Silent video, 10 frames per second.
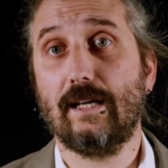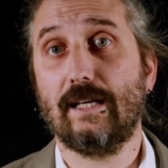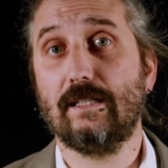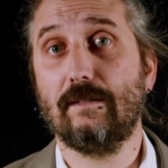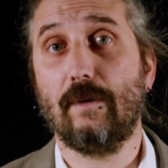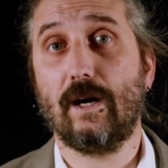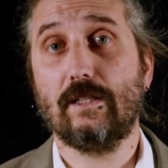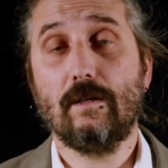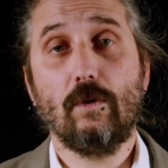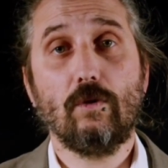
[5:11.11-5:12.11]
it is
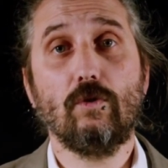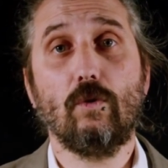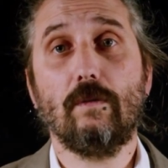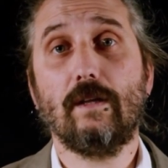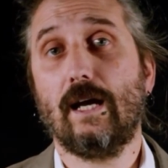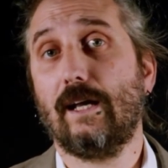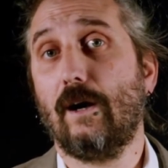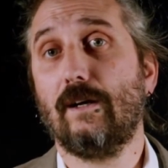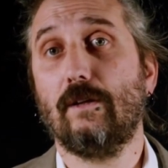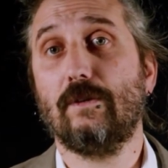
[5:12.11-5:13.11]
possible to obtain
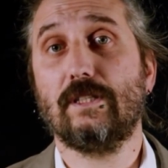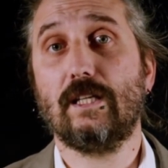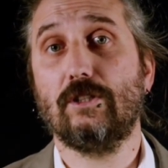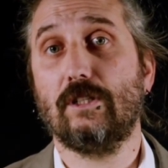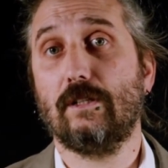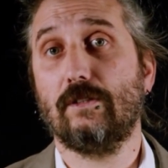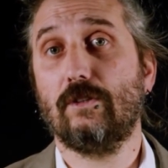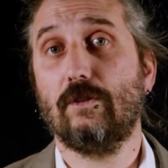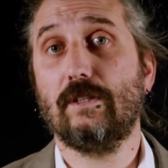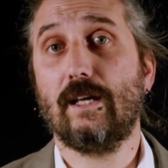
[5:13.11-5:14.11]
authorization to
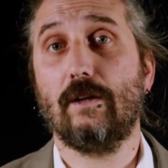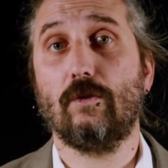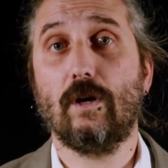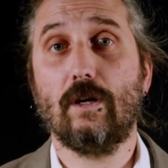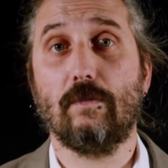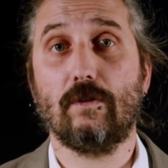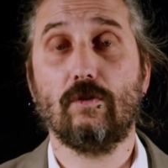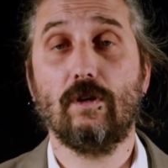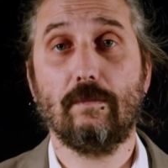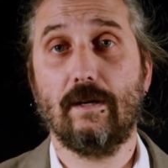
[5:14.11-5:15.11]
use that drug for
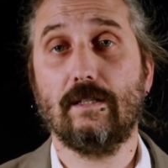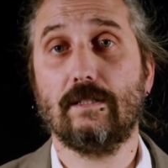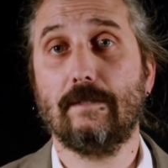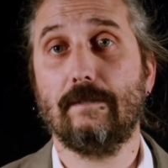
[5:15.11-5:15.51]
treatment.